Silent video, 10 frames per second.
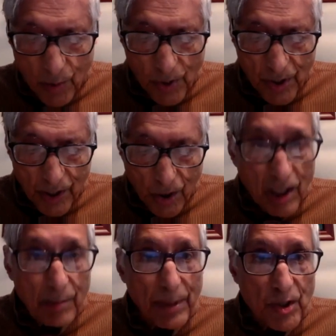was a
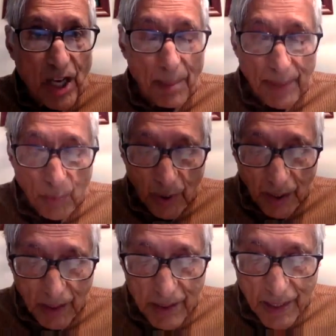non-Punjabi
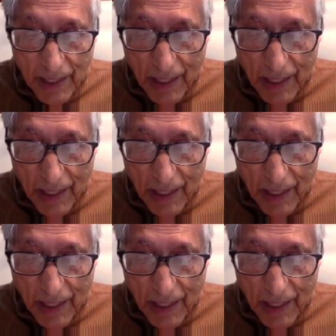world,